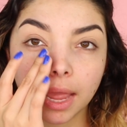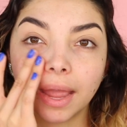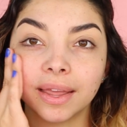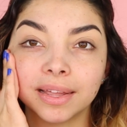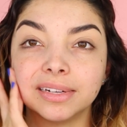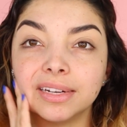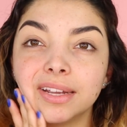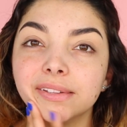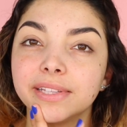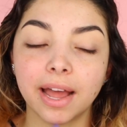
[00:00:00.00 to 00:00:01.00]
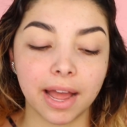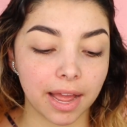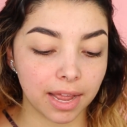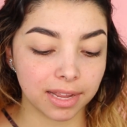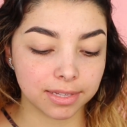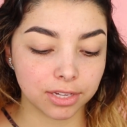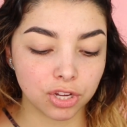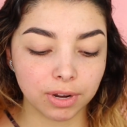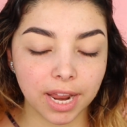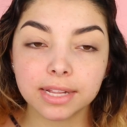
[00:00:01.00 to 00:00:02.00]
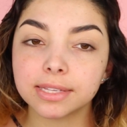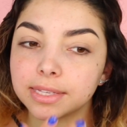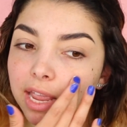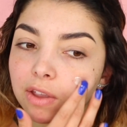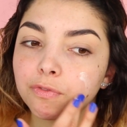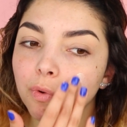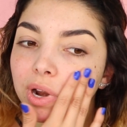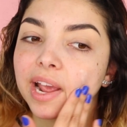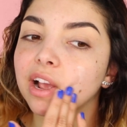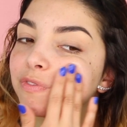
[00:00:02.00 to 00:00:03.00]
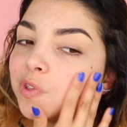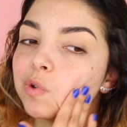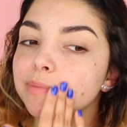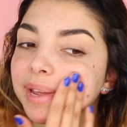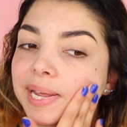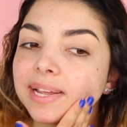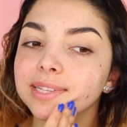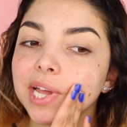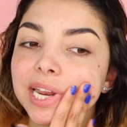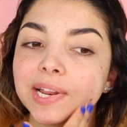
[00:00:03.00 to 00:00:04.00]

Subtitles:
and that you let it sink for like a few minutes and